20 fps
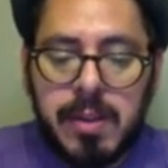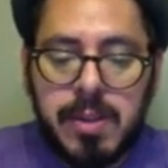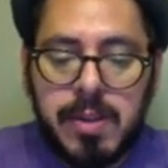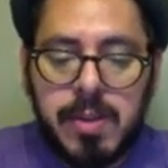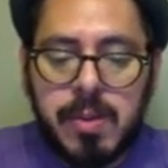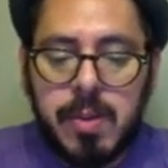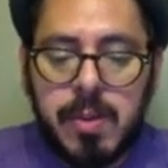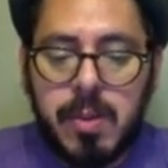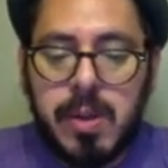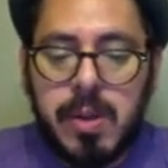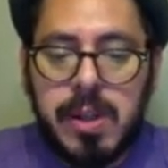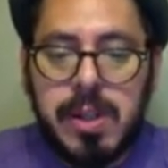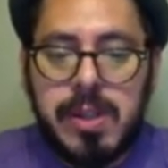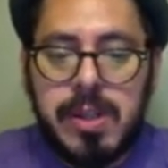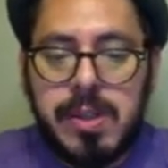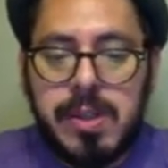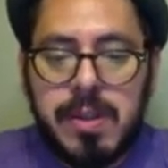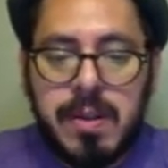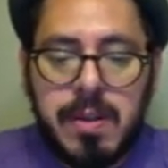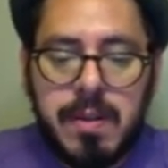
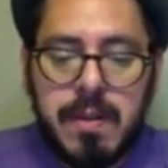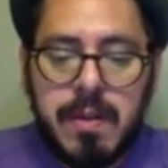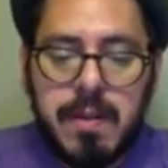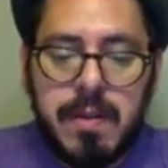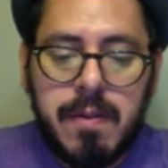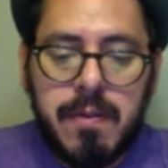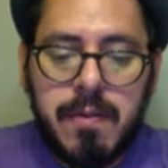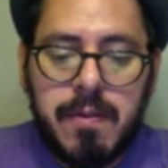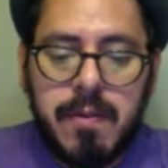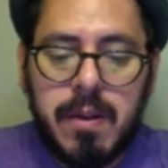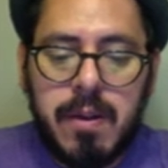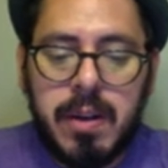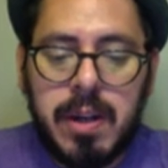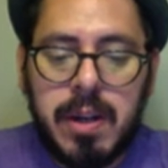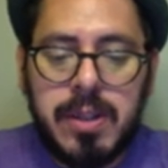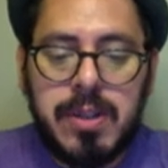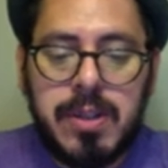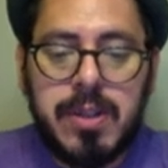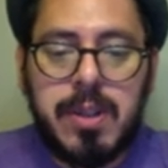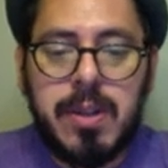Destroys
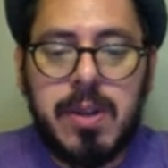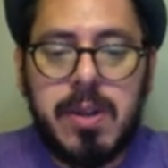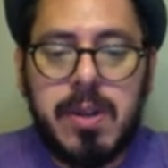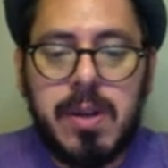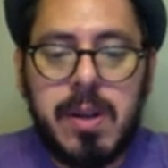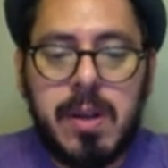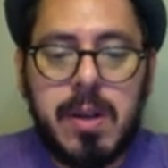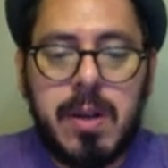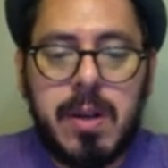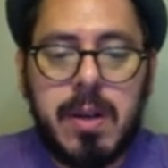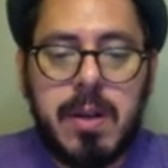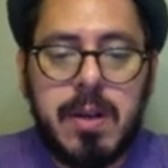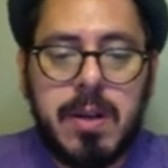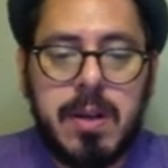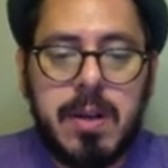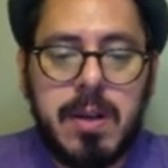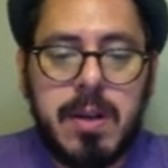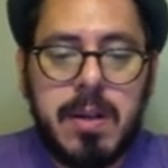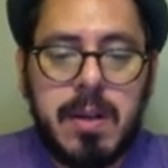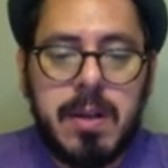furniture.
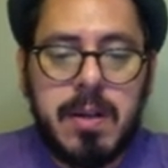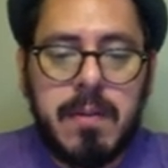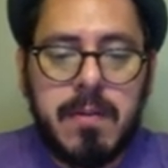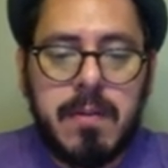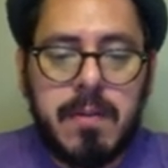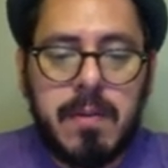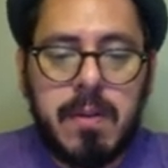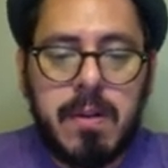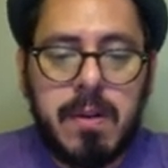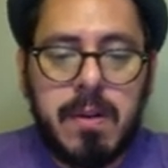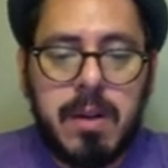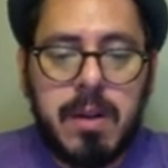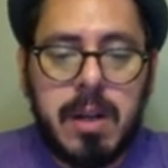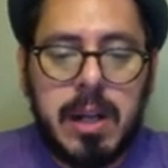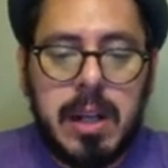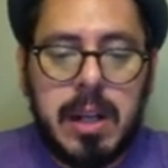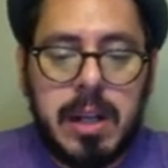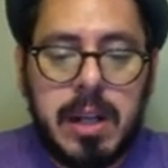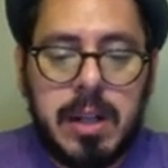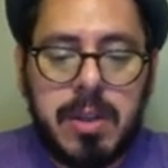
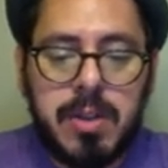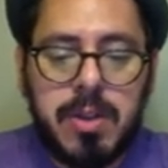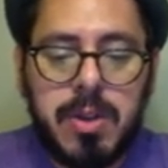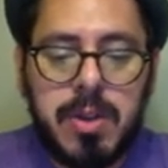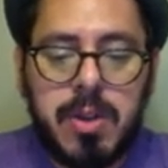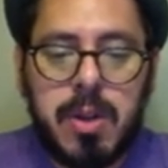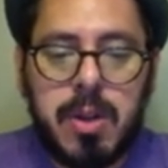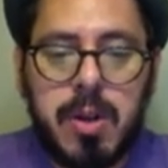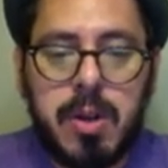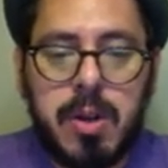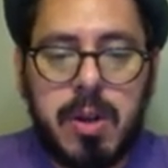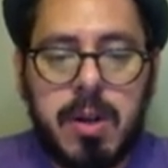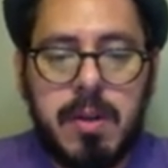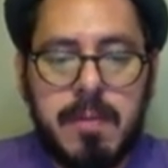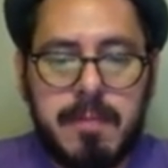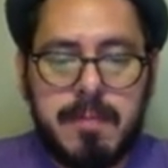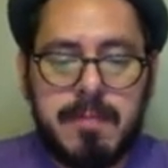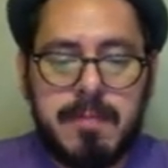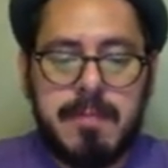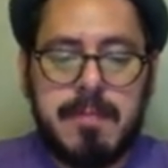
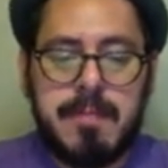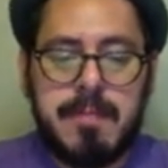Furniture.